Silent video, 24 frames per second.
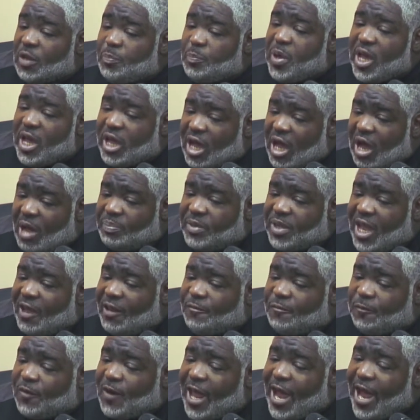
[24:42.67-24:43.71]
pick up
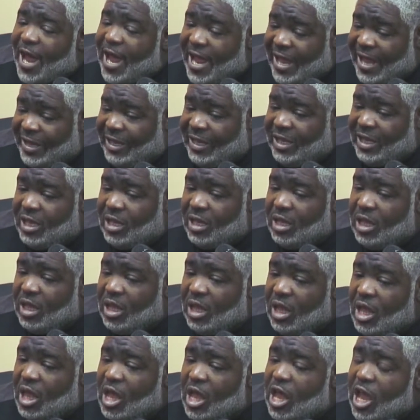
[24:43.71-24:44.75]
that flag
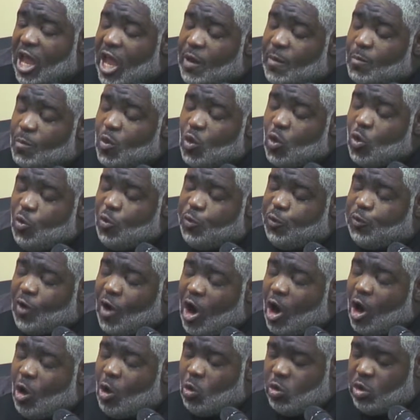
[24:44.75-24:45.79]
and move
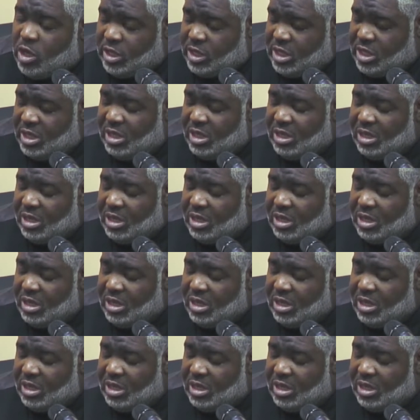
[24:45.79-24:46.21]
forward?